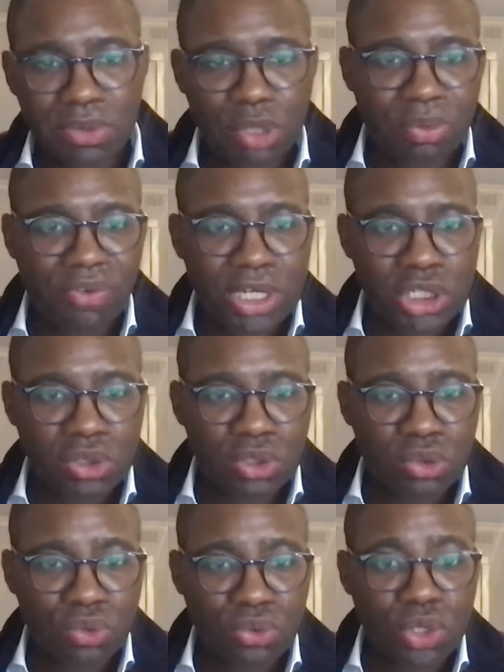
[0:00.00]
professional
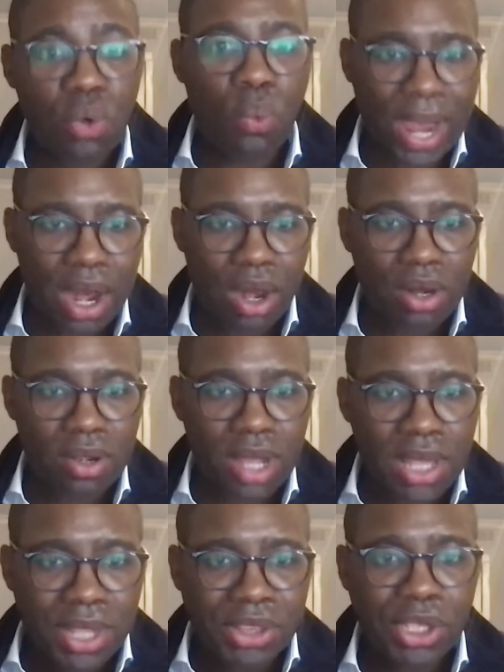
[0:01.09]
who's aware
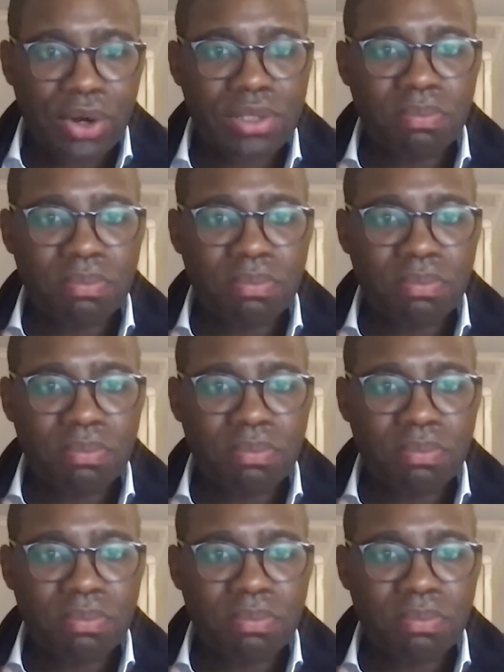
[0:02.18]
that there are